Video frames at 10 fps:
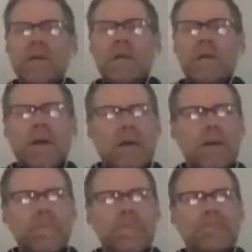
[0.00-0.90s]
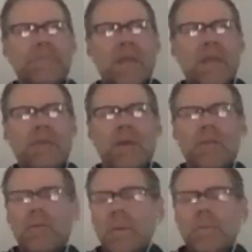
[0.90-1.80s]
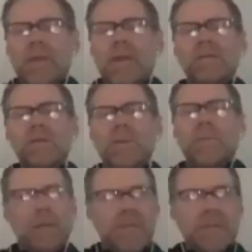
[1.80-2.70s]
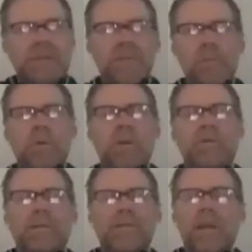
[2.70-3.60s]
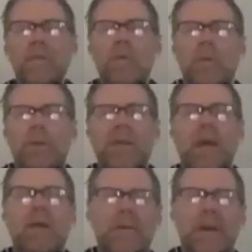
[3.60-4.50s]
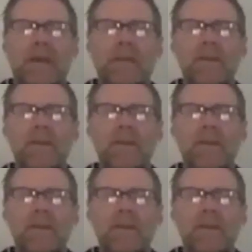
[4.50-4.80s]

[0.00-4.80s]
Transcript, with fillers: Mm. Um, and we have to remember that as human beings, we have to affect what we can affect